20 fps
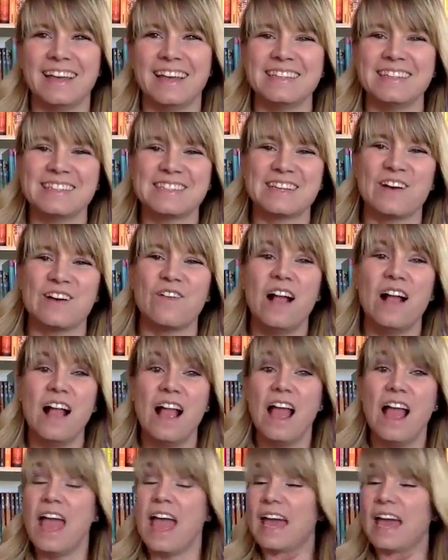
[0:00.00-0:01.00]
So,
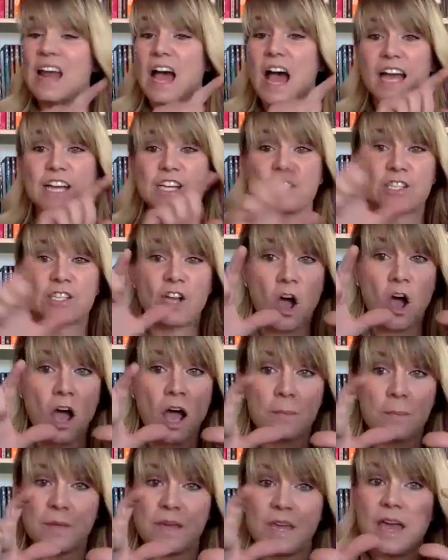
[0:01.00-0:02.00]
and I just
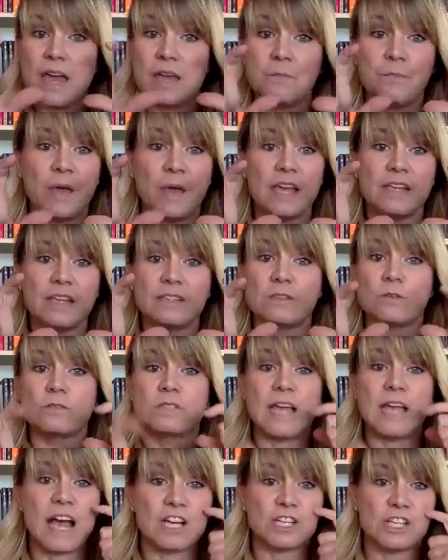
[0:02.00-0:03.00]
copy and paste
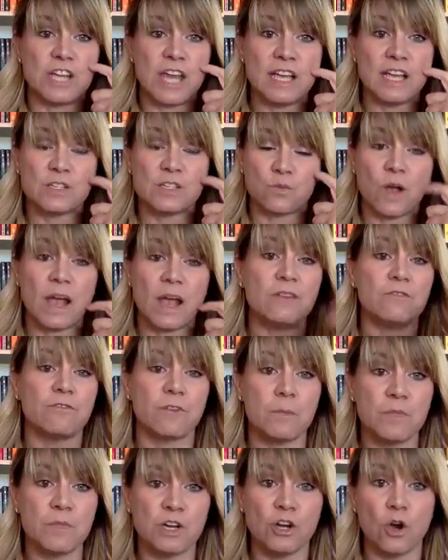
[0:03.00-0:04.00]
those hashtags right
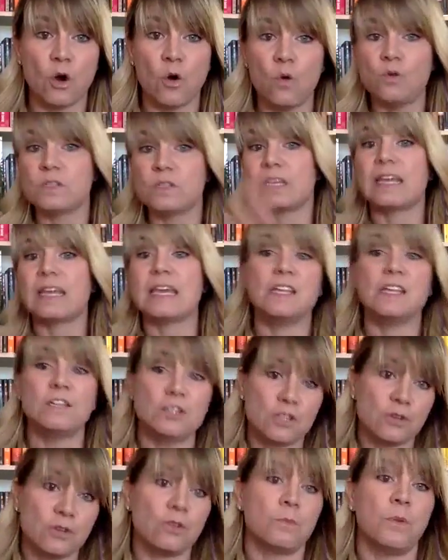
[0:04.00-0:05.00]
from the note
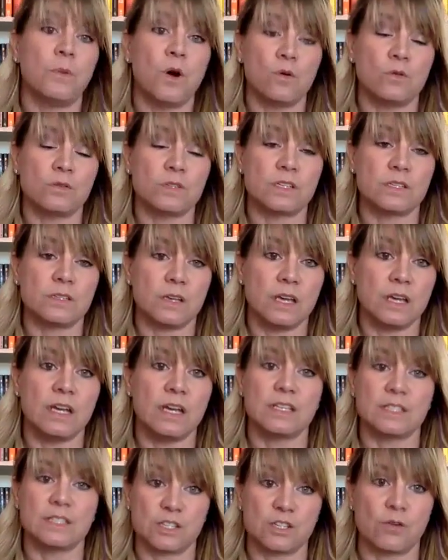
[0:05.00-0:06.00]
into the post in
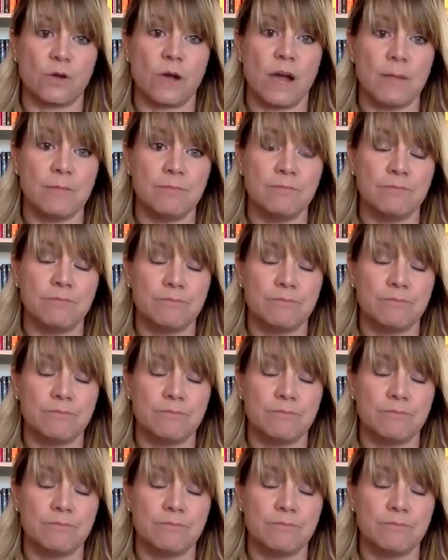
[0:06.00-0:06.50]
Instagram.